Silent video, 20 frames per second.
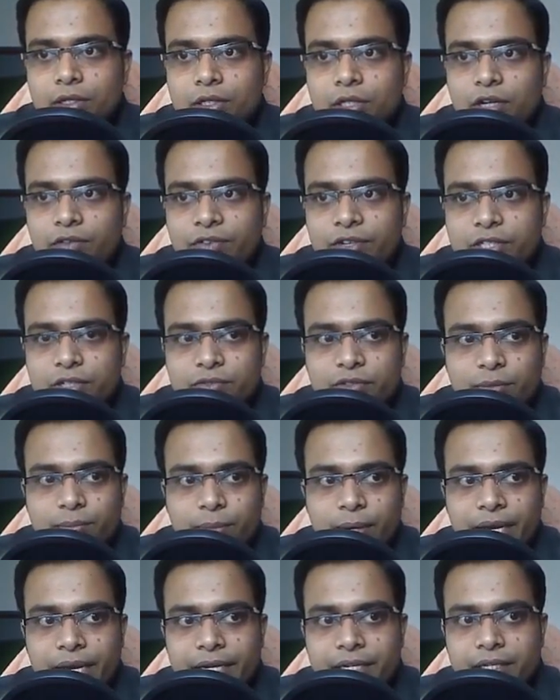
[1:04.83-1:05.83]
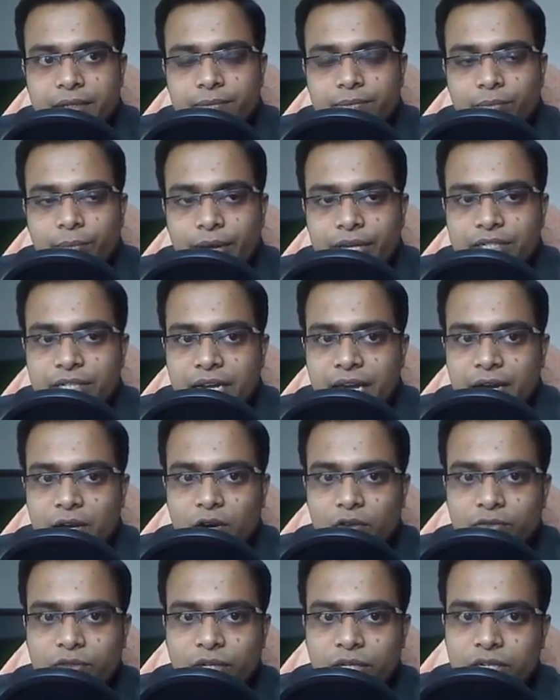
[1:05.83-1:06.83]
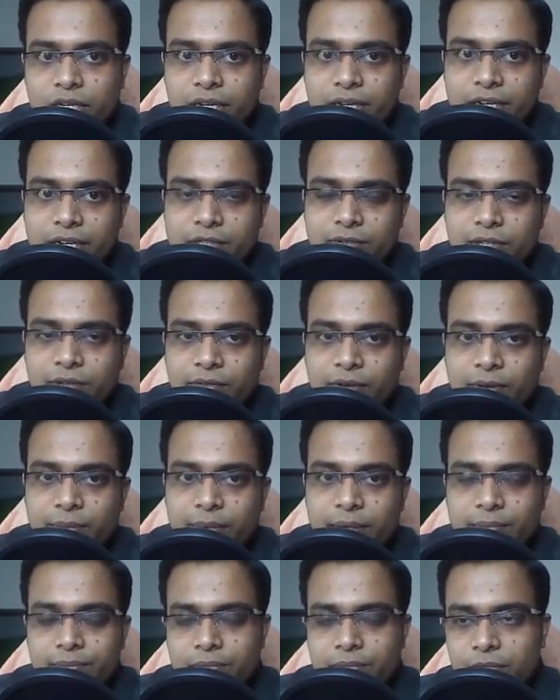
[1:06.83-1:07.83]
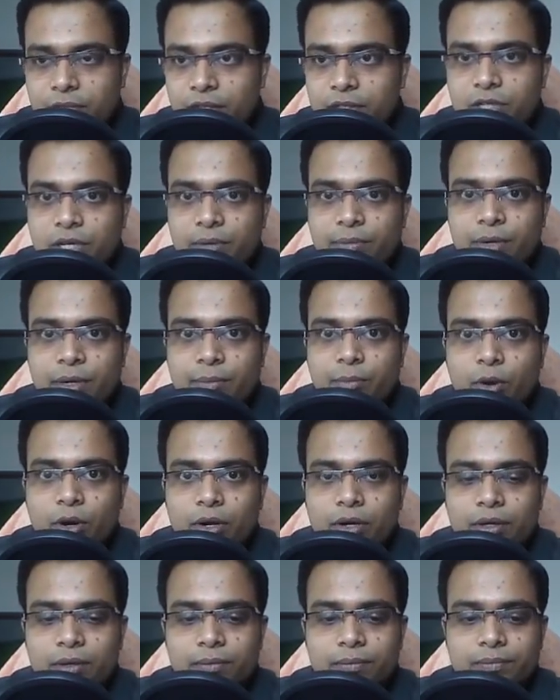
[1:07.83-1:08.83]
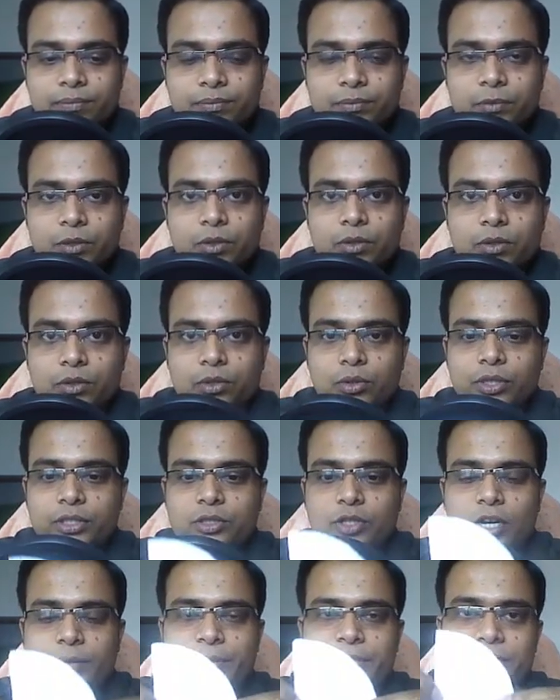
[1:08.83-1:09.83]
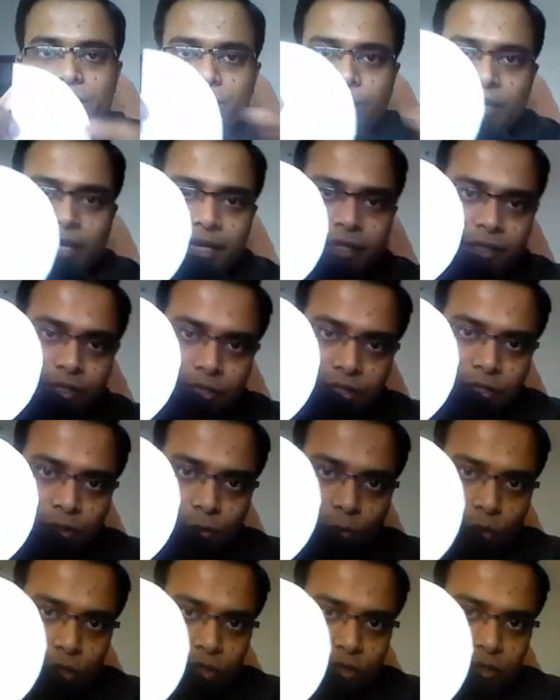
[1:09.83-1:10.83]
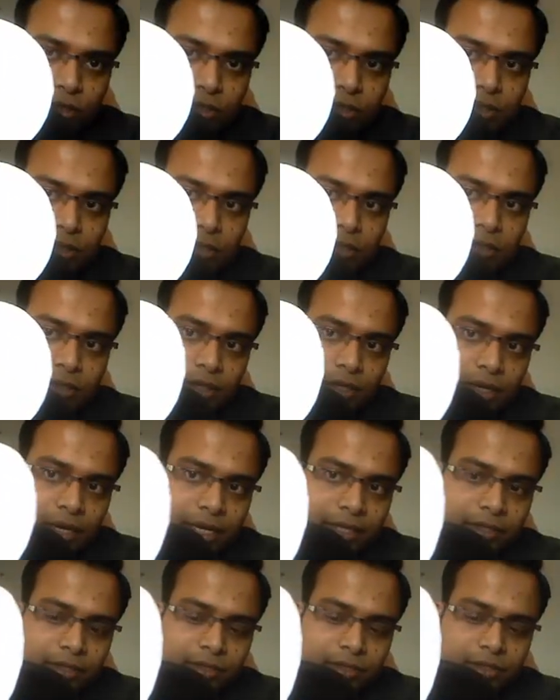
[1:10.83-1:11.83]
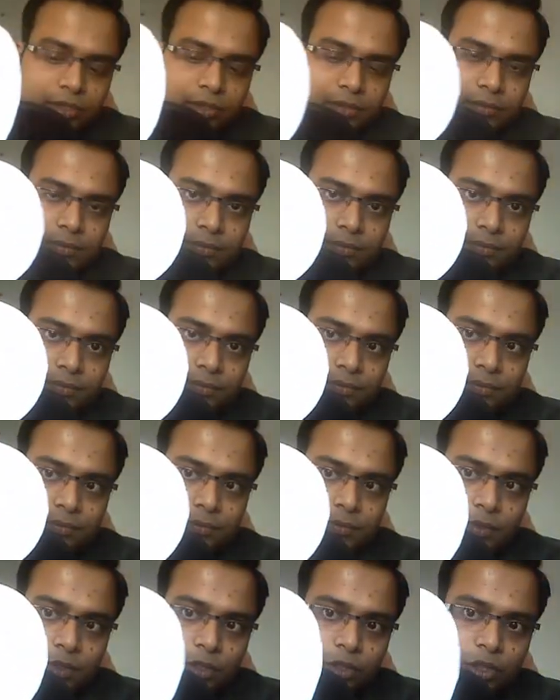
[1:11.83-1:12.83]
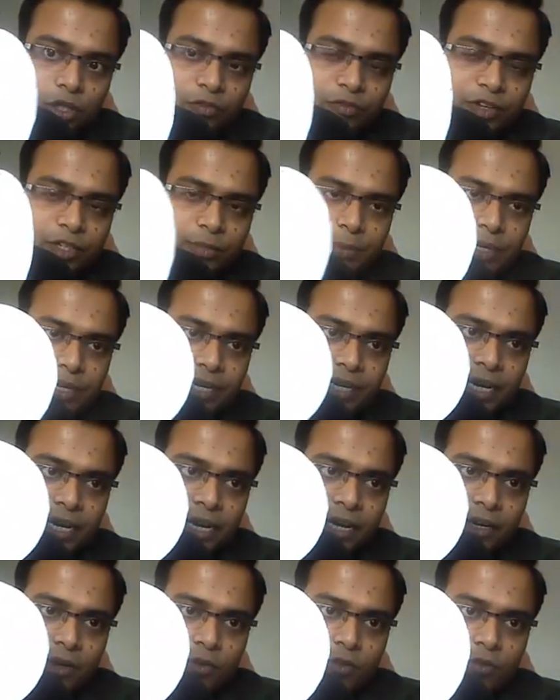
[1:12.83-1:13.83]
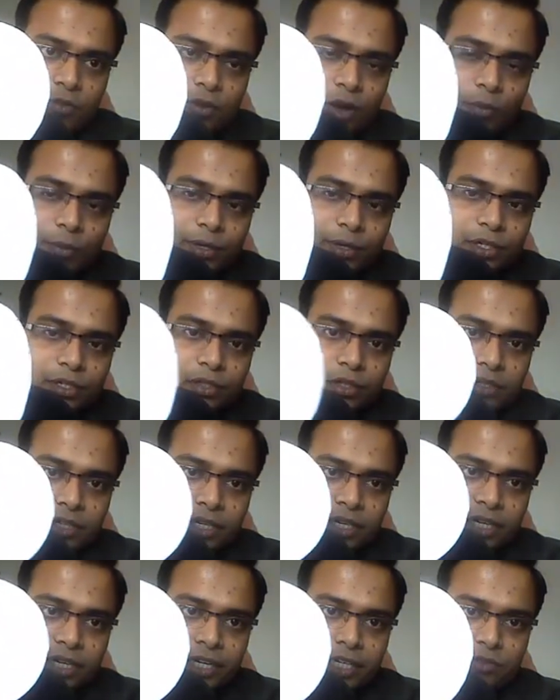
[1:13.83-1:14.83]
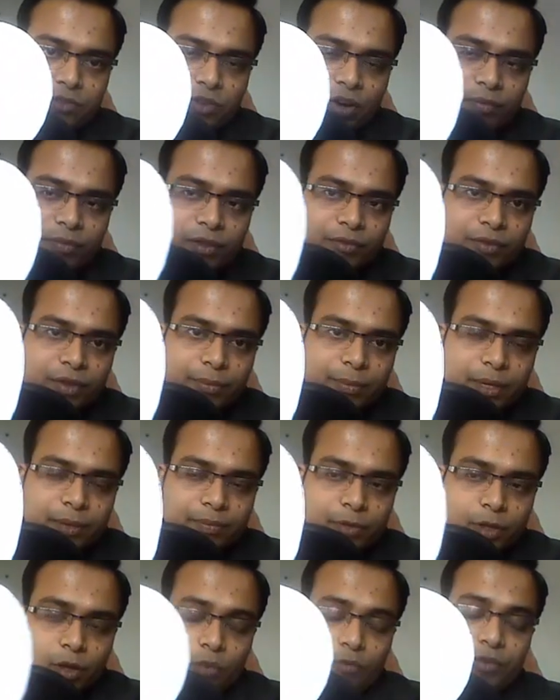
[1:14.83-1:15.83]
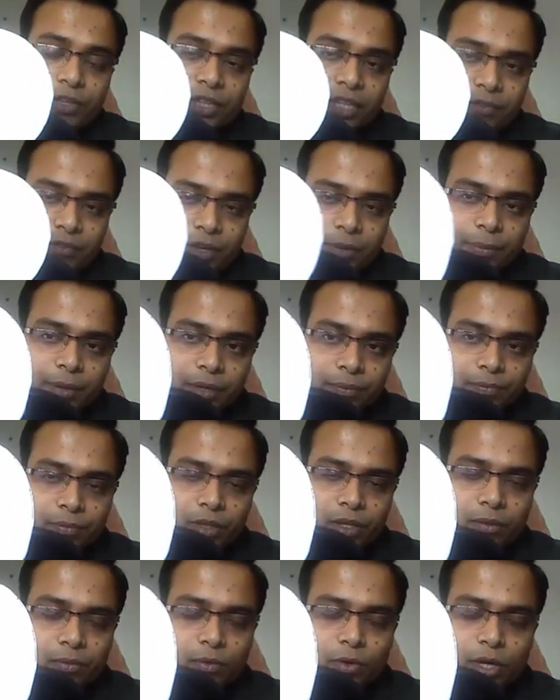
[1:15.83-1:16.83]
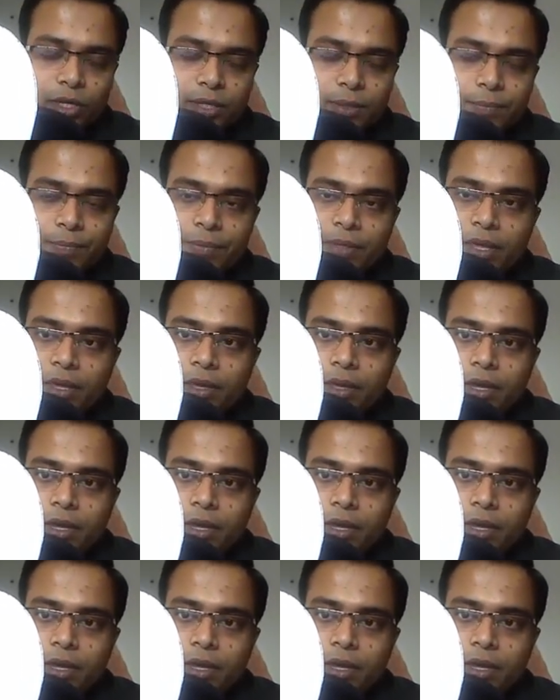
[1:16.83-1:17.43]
Surface of the plate makes an angle of 30 degrees with the VP, extremely important. So it's going to be something like this. Watch this, like this. Surface making an angle of how much? 30 degrees from the VP, or with the VP rather.